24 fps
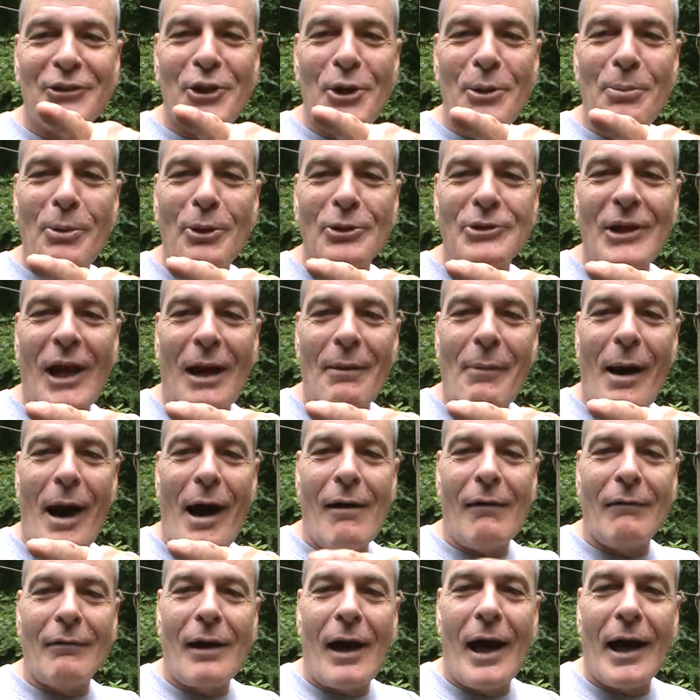Tubers, I'm
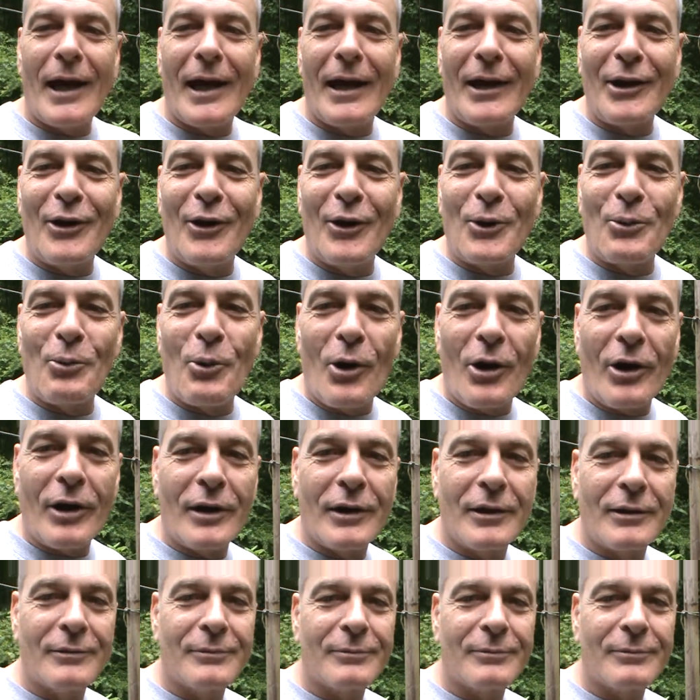out. I got to go to work.